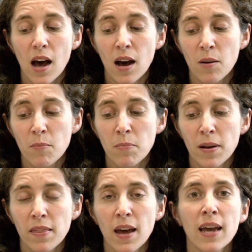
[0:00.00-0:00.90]
um,
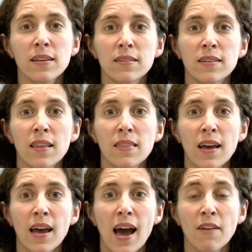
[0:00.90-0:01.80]
but that has said
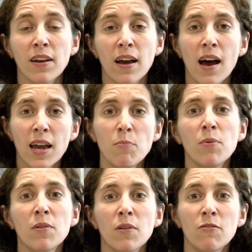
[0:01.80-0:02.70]
that having
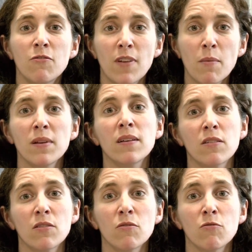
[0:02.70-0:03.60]

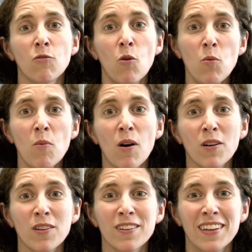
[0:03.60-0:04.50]
hyper-feminine role
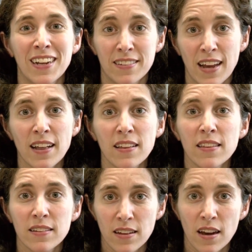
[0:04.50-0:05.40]
models in exactly
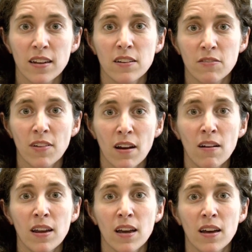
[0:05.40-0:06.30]
this kind of
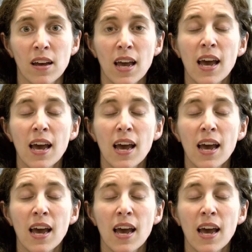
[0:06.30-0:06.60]
area